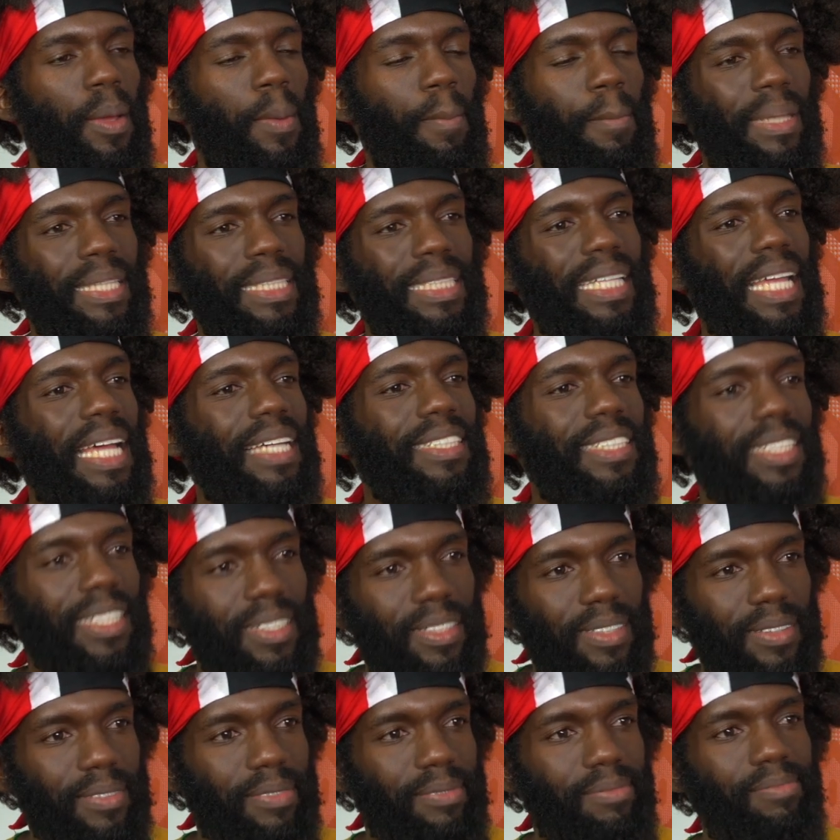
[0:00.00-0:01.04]
Mr.
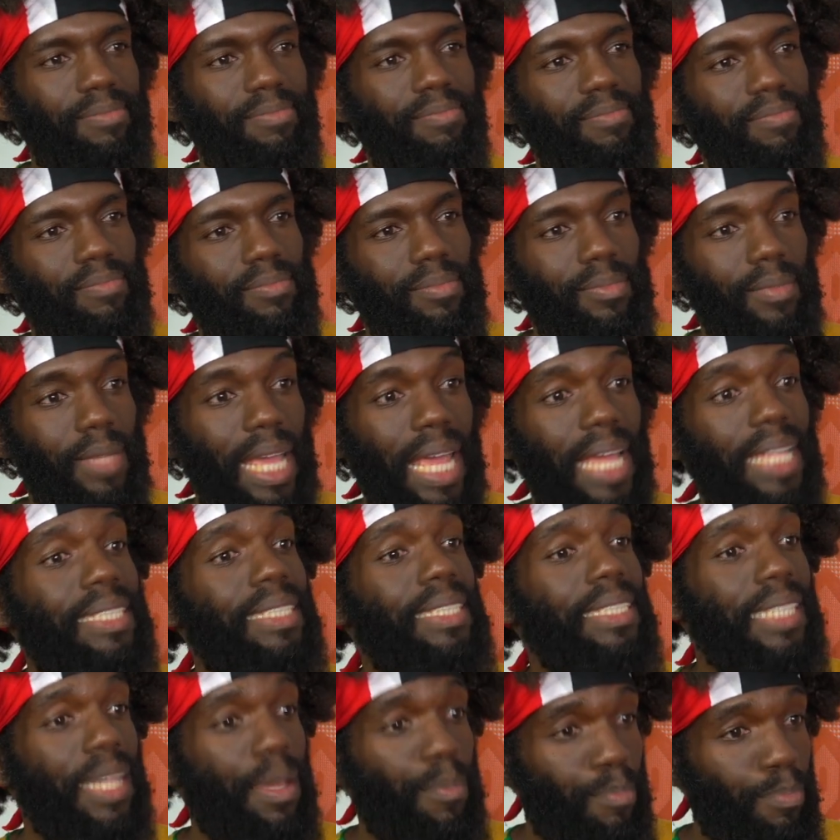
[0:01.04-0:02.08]
S.E.A, it's
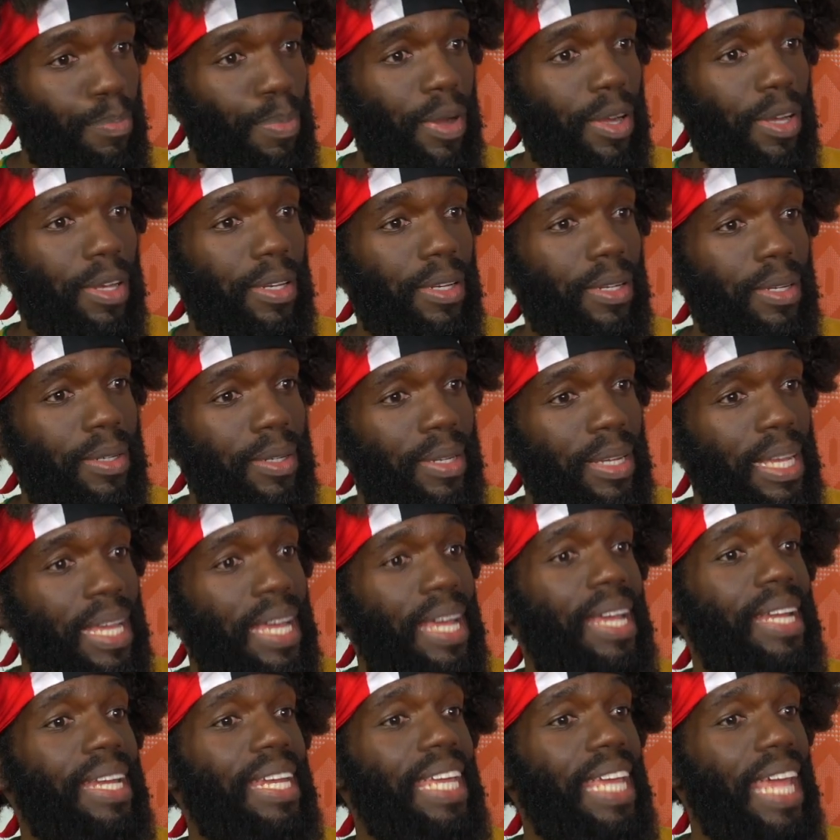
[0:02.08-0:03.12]
simple.
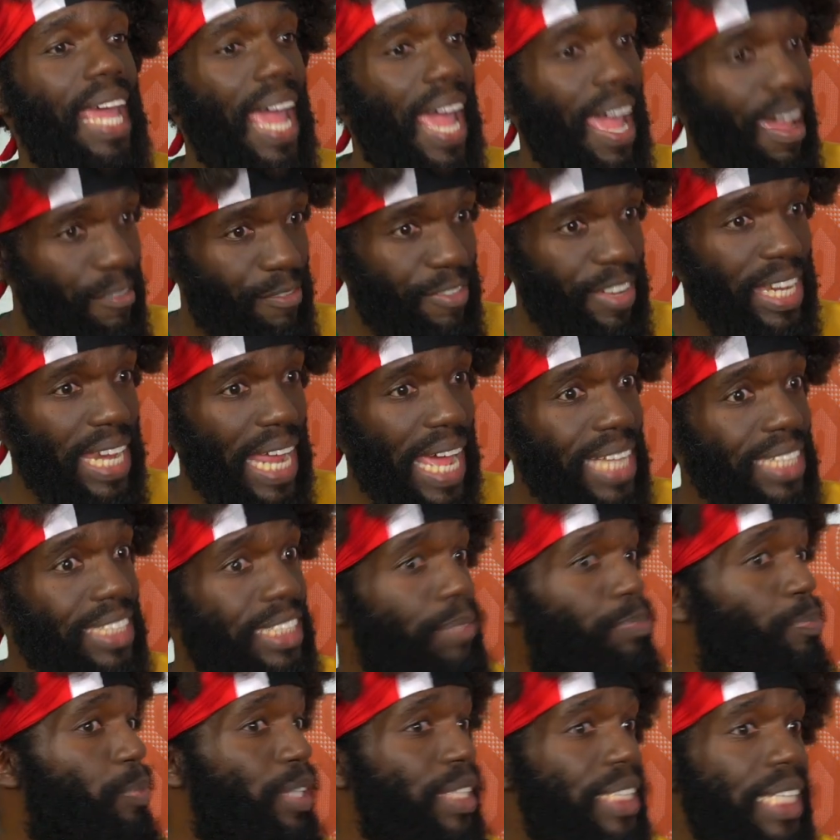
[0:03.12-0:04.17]
The
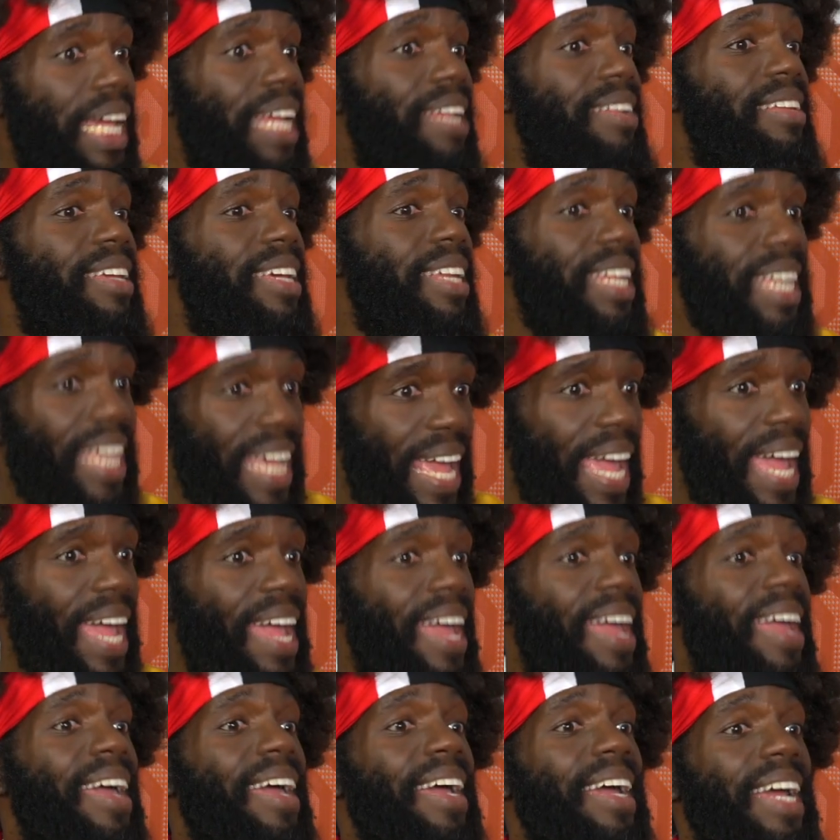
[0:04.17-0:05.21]
evidence presented
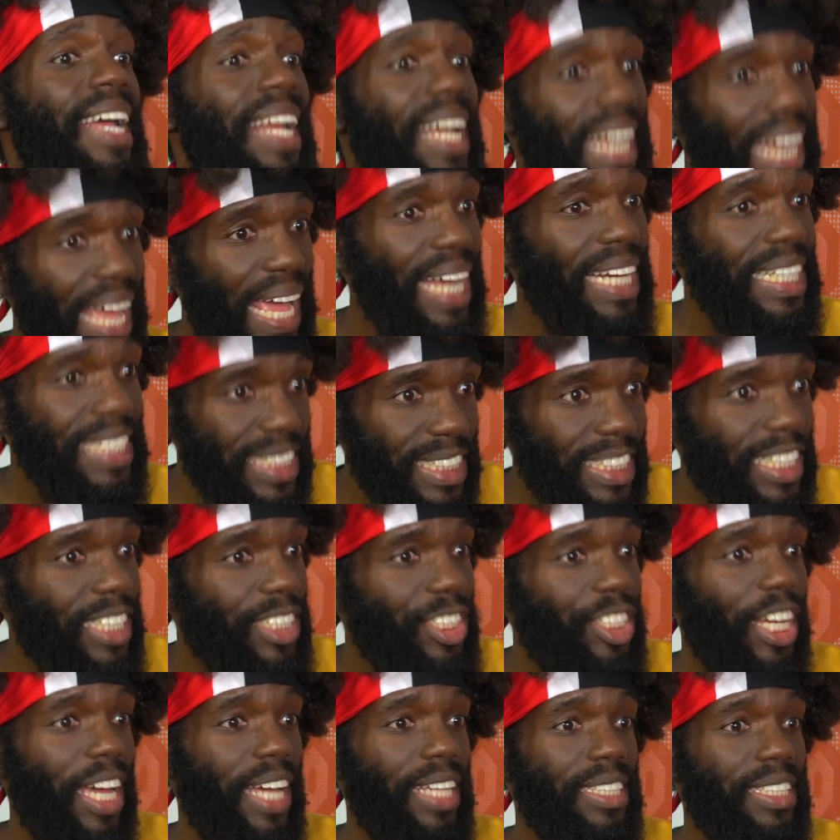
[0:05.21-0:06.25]
here clearly
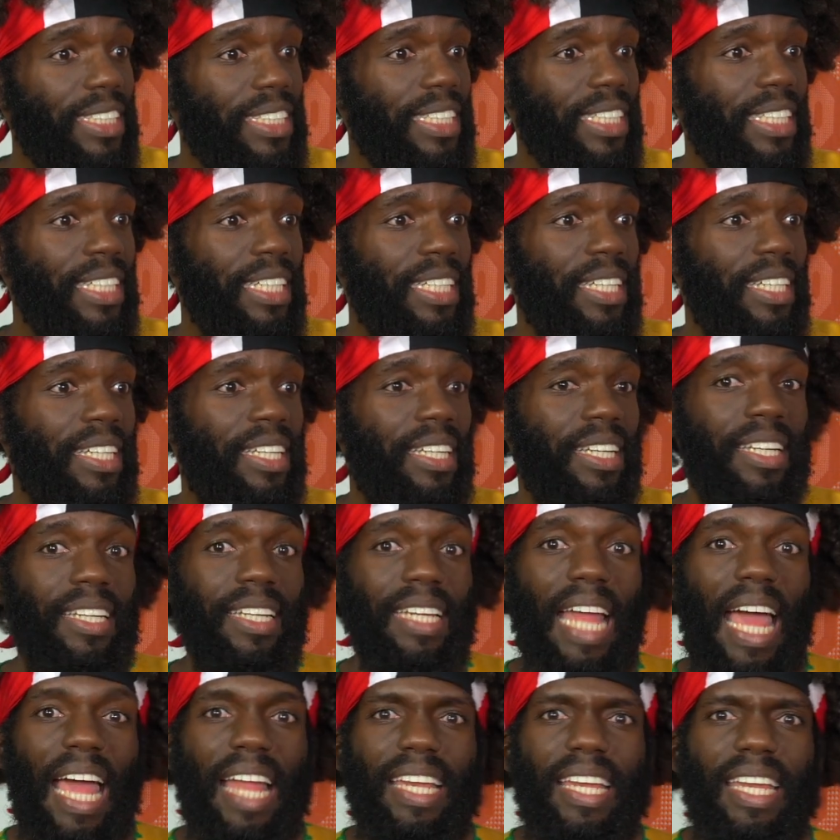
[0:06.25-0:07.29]
suggests
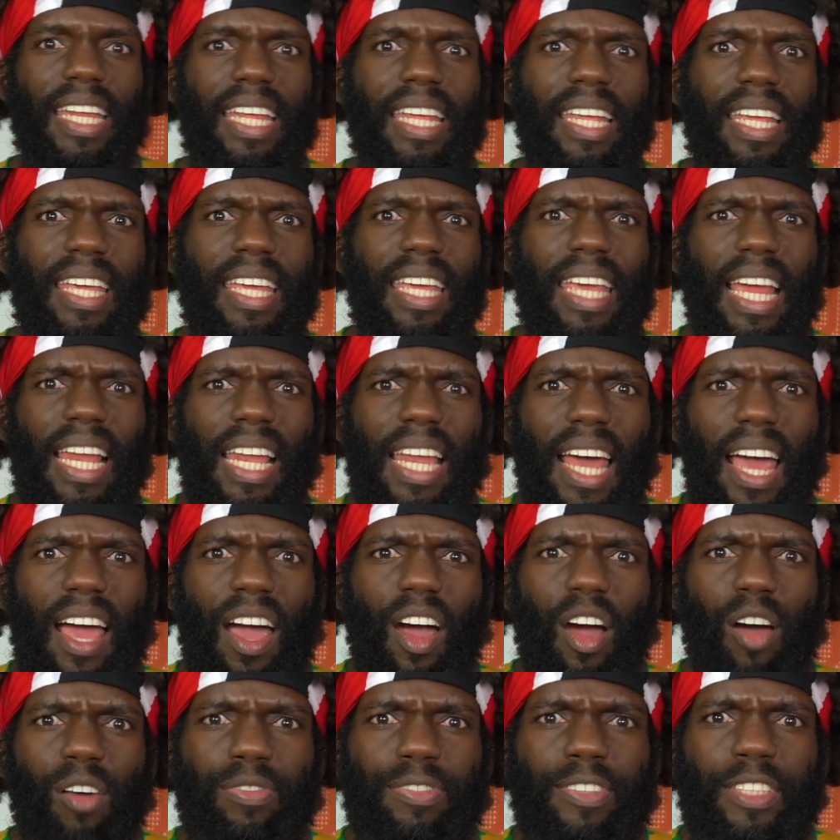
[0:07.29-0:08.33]
that the
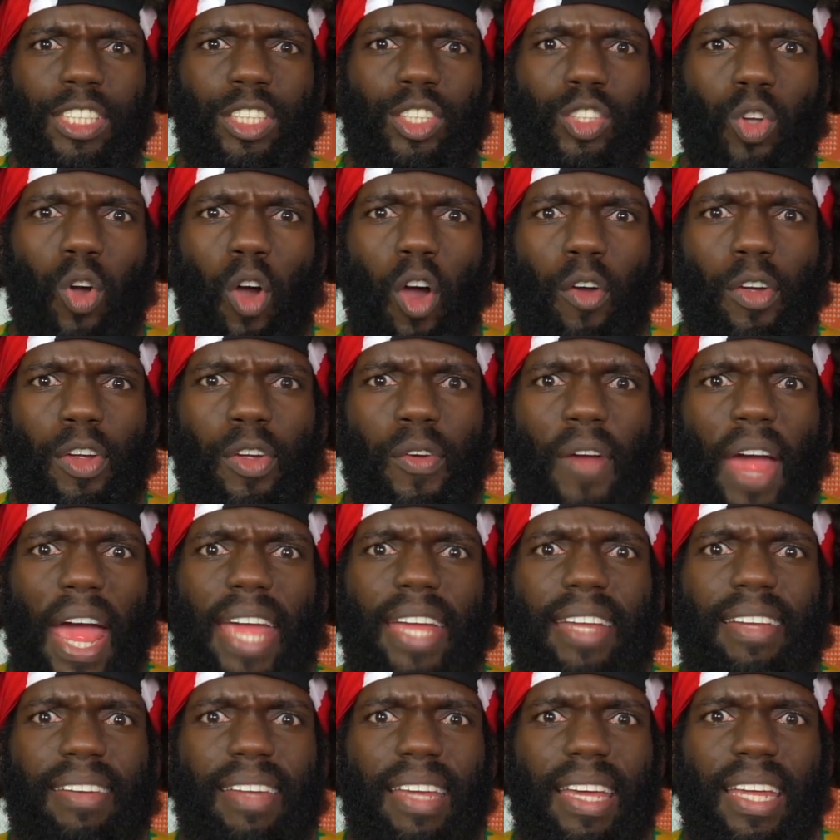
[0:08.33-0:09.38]
killer of story
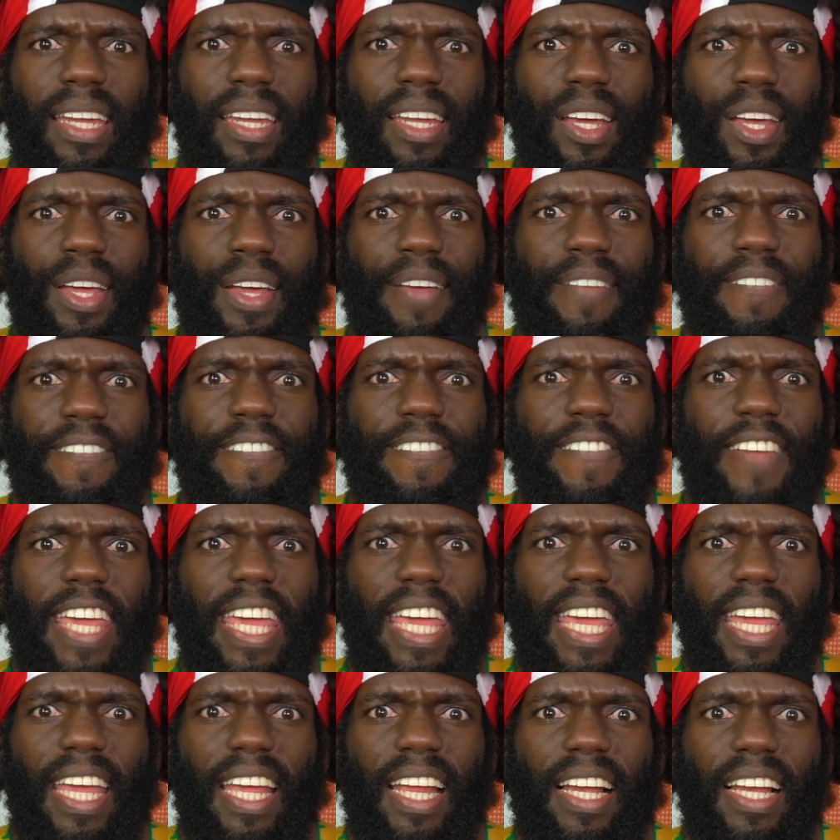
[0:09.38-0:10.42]
writing
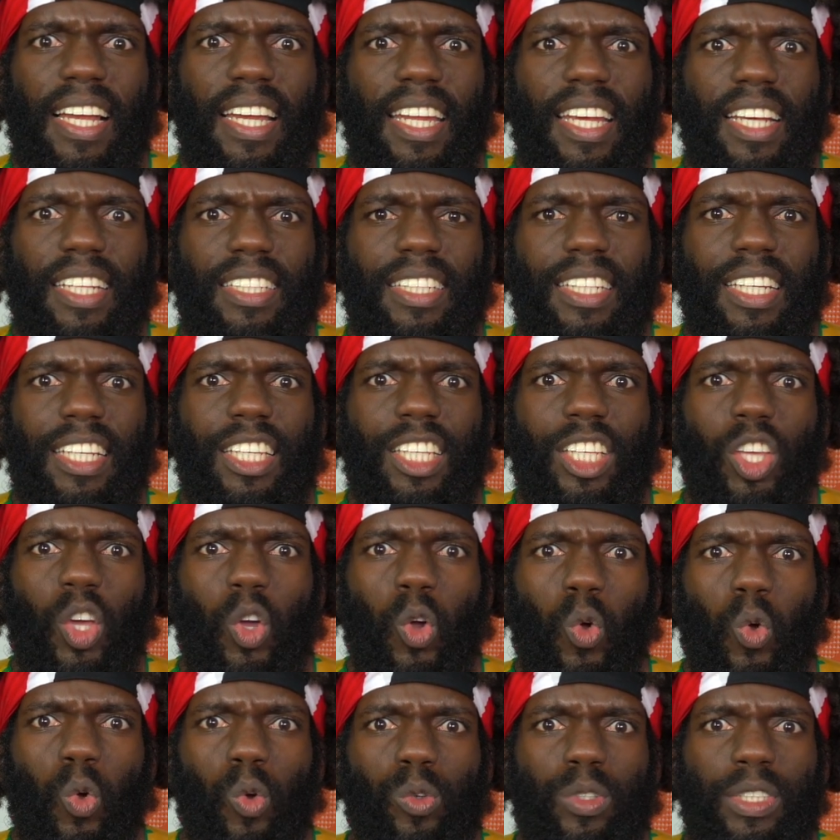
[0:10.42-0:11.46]
failed to
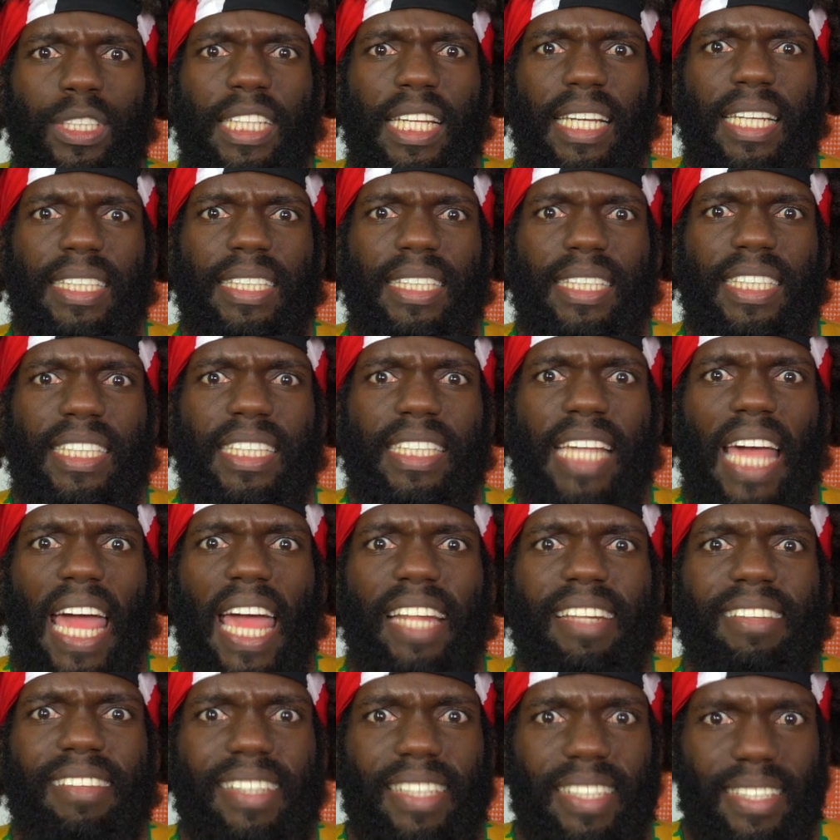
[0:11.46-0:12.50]
use
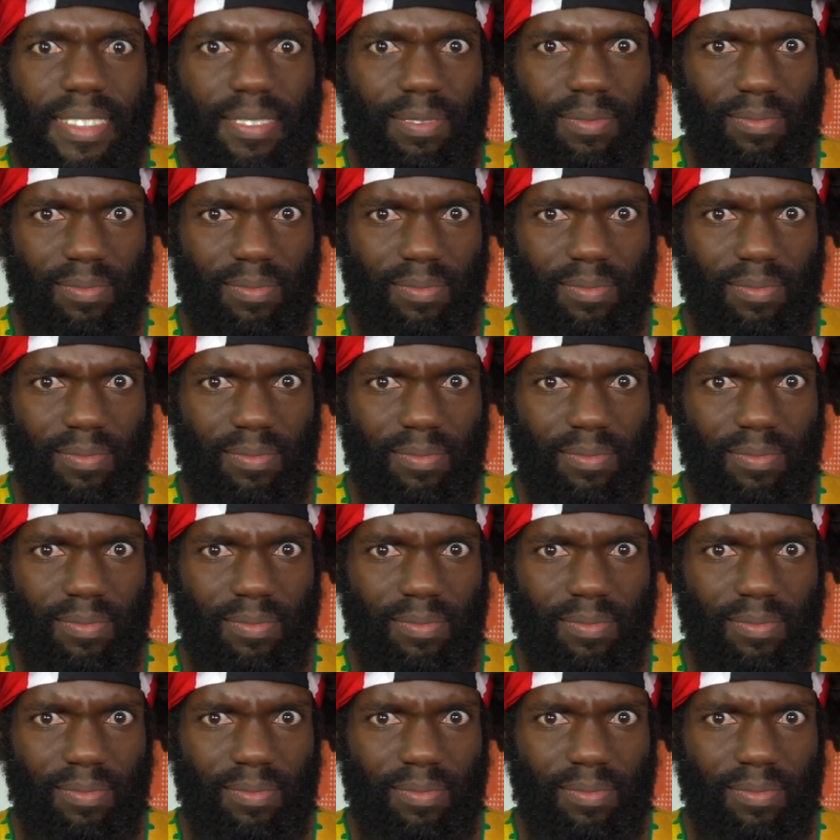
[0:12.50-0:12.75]
set.